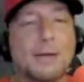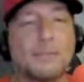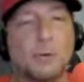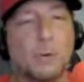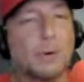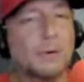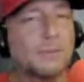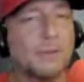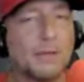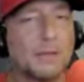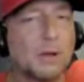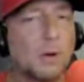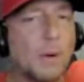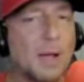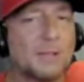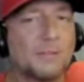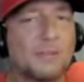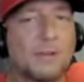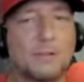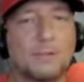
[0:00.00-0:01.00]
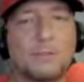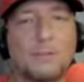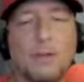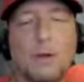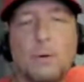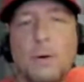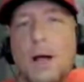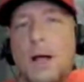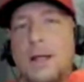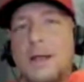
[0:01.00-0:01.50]
and of course, all the questions.
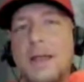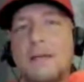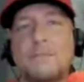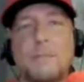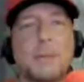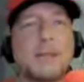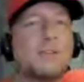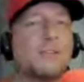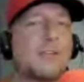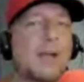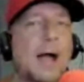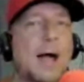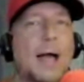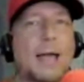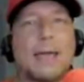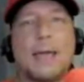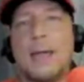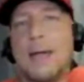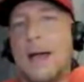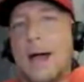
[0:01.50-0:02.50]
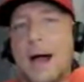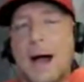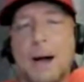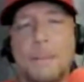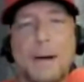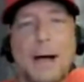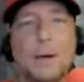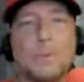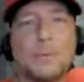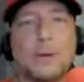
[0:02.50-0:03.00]
So never be shy
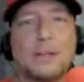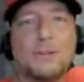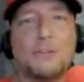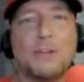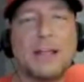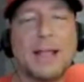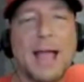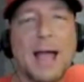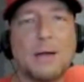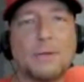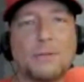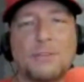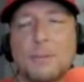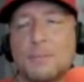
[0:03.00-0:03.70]
about reaching out.